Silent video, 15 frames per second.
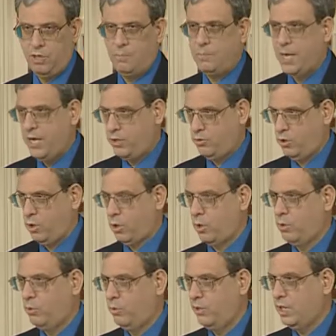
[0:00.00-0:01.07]

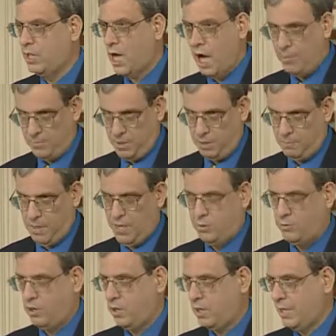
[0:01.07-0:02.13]
Patriarch or the Coptic
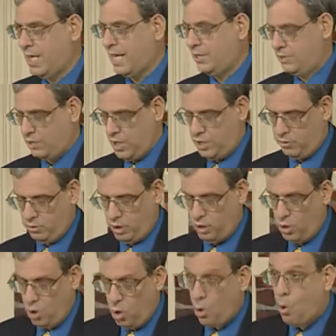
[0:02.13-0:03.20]
Patriarch in
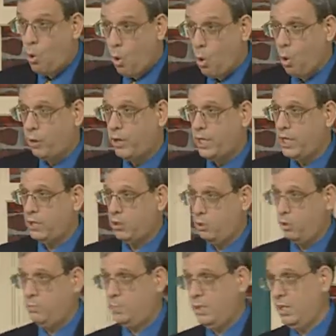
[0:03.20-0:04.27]
Alexandria. Or it
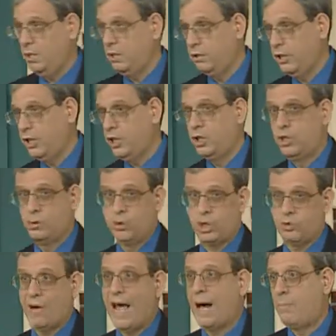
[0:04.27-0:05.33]
could be the leading
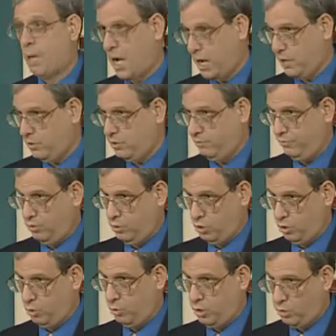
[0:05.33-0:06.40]
Jewish rabbis, if it's a
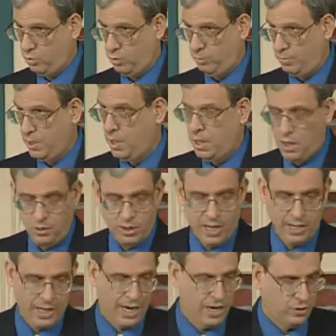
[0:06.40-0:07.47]
Jewish group
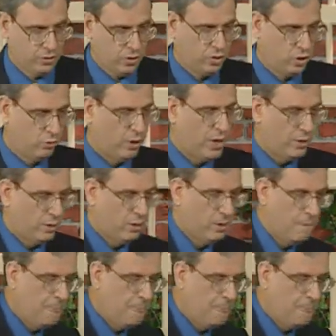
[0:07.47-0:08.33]
that has surrendered.